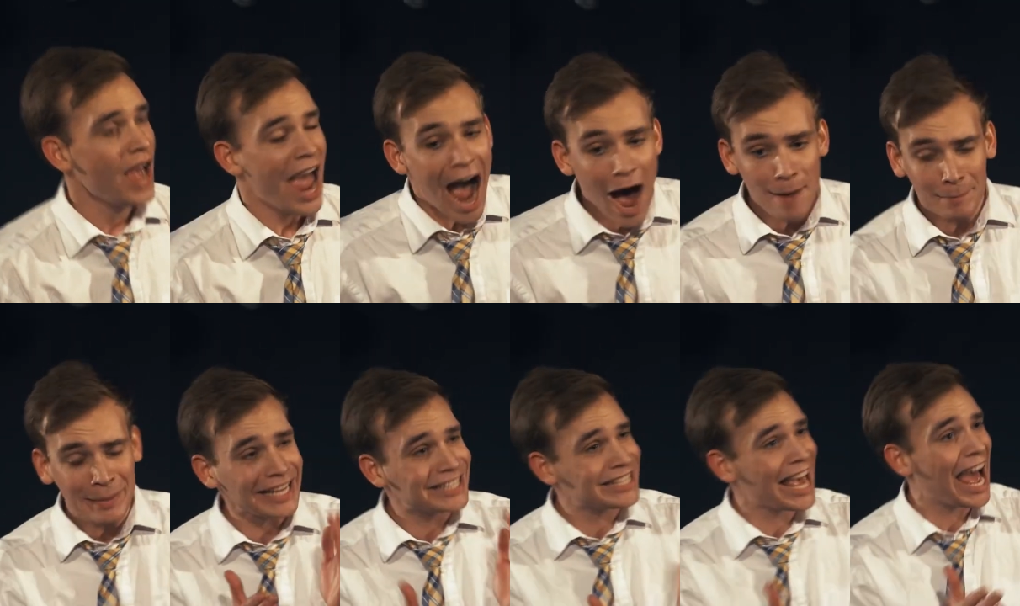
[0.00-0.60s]
How
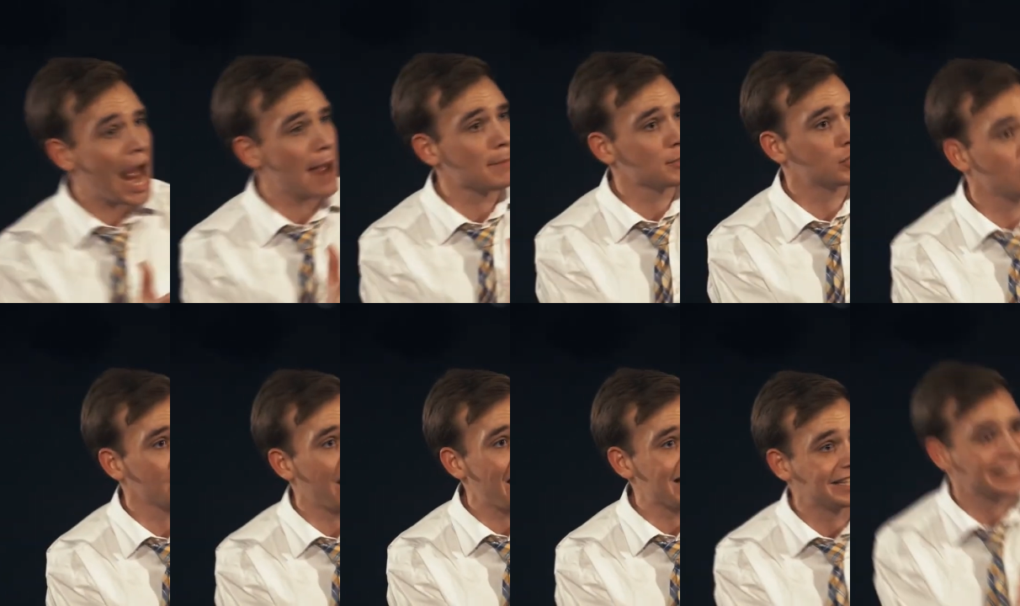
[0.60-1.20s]
many times
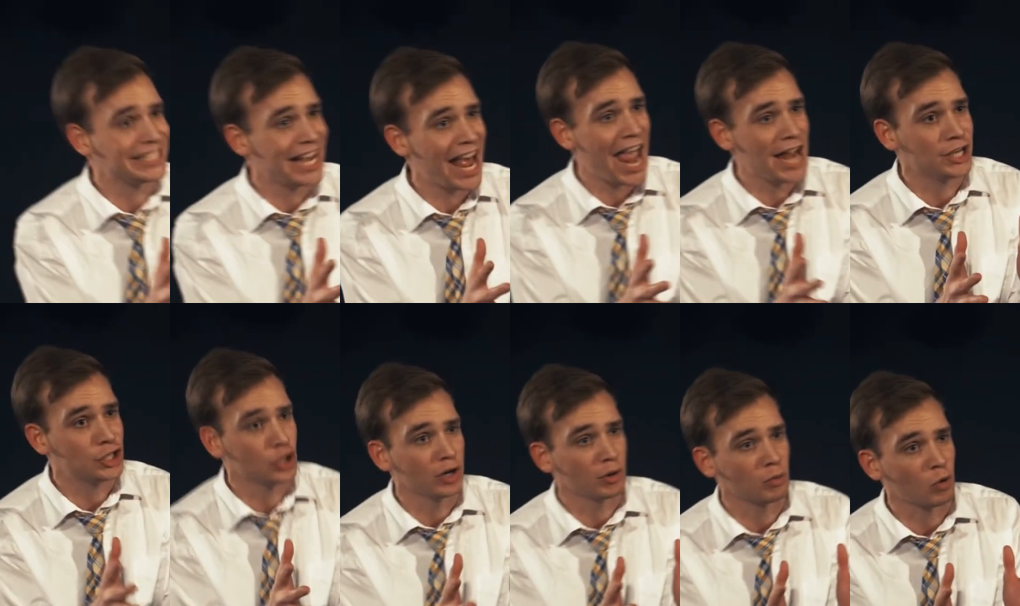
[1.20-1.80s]
did I say
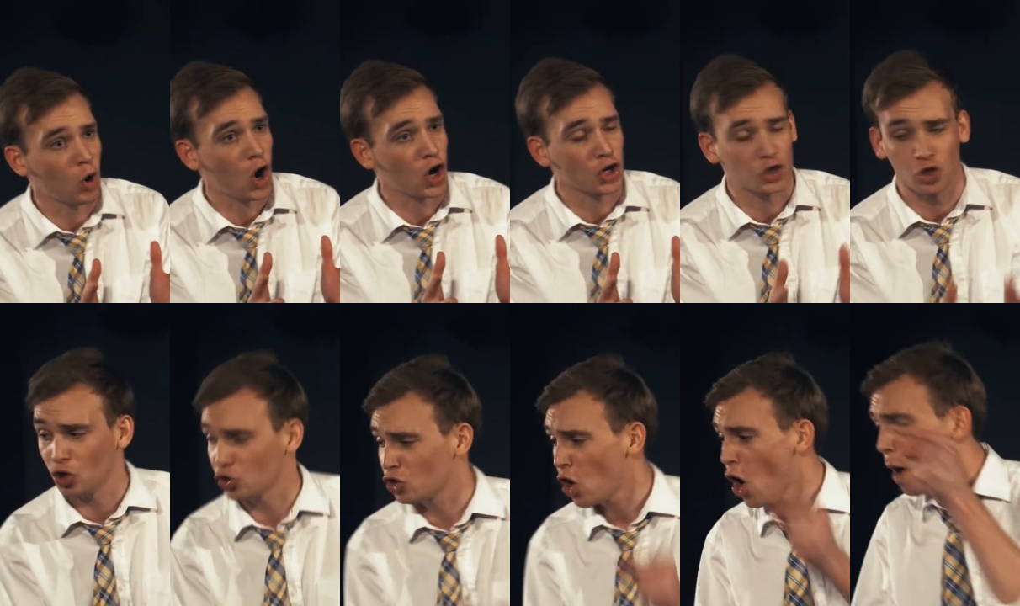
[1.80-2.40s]
during
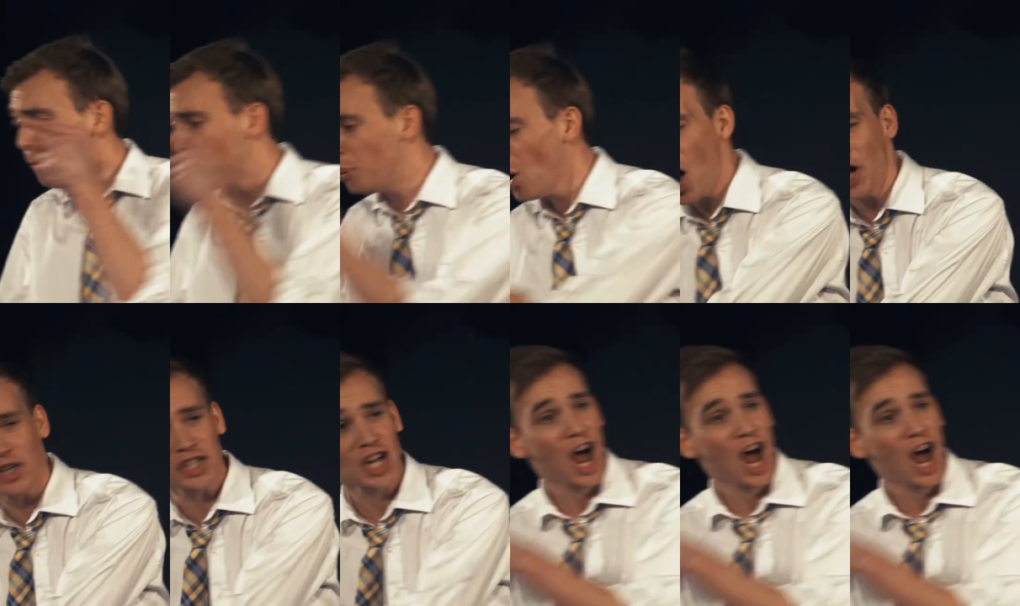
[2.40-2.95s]
rehearsals, put